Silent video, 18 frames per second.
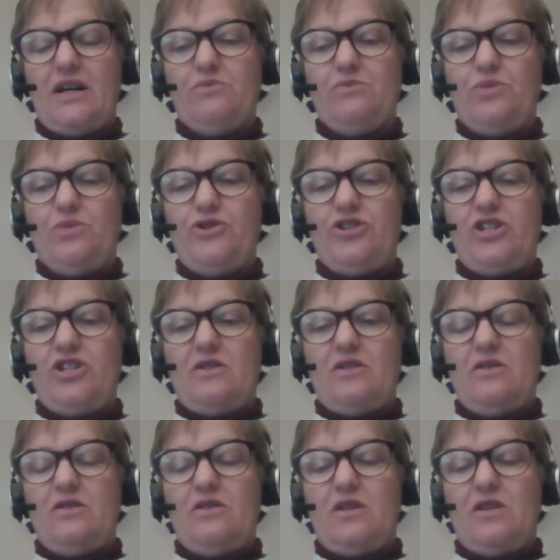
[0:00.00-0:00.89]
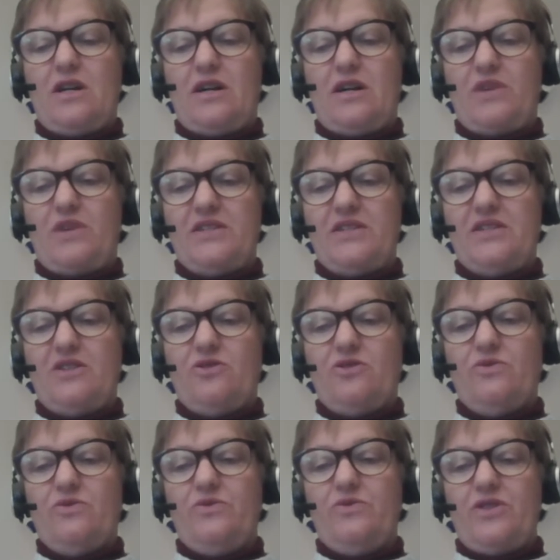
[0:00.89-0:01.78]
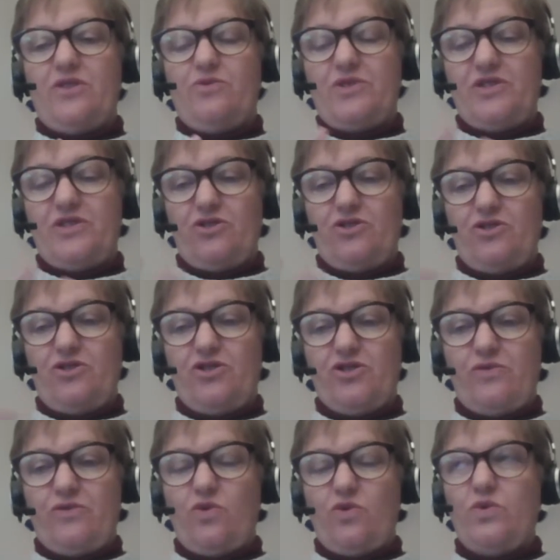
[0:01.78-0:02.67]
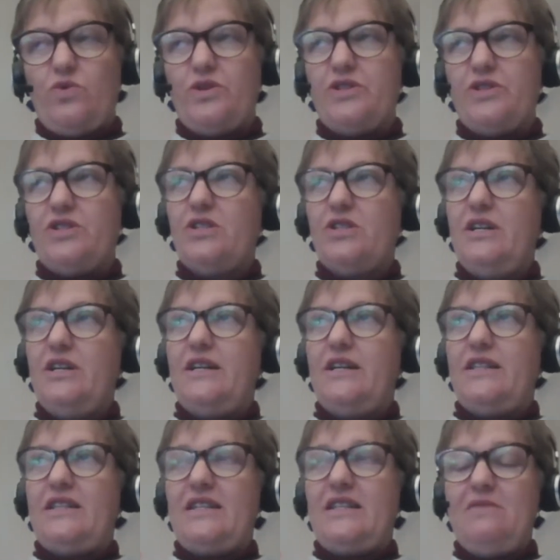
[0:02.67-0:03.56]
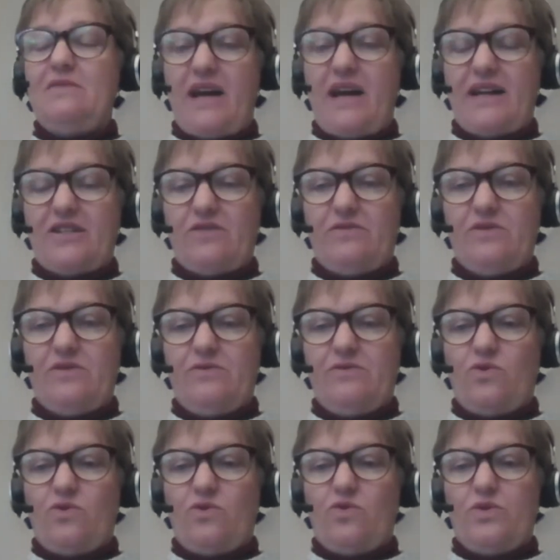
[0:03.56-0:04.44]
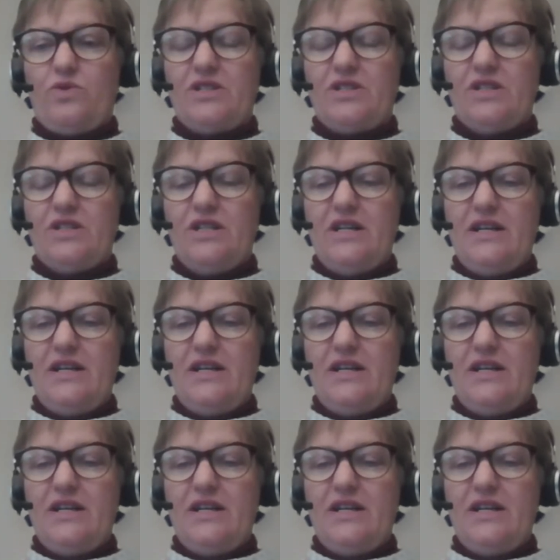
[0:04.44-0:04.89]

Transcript: pushing myself and the research forward and the impact of it forward